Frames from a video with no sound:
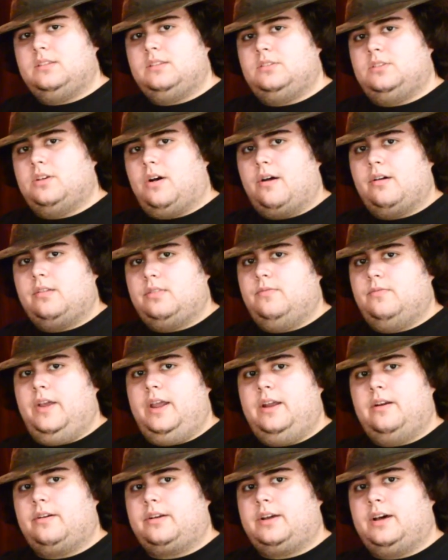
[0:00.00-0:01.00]
Darth
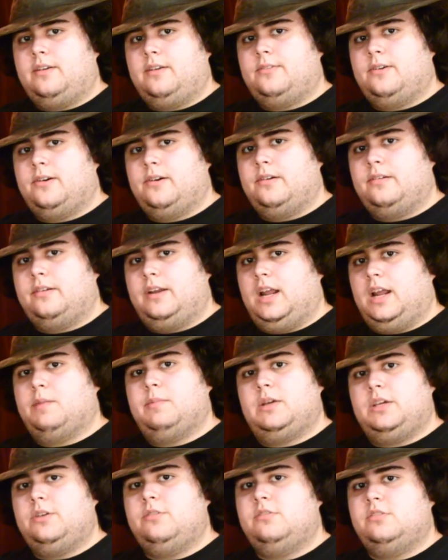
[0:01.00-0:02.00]
Vader cover, and I'm
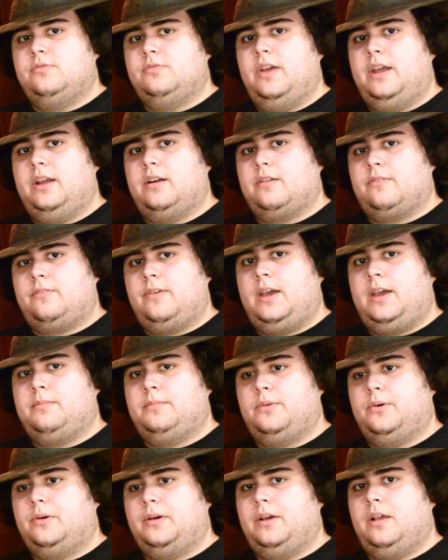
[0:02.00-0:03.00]
a huge Vader
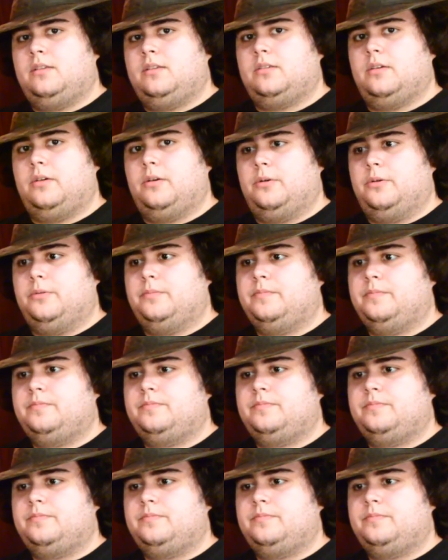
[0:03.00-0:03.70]
fanboy, so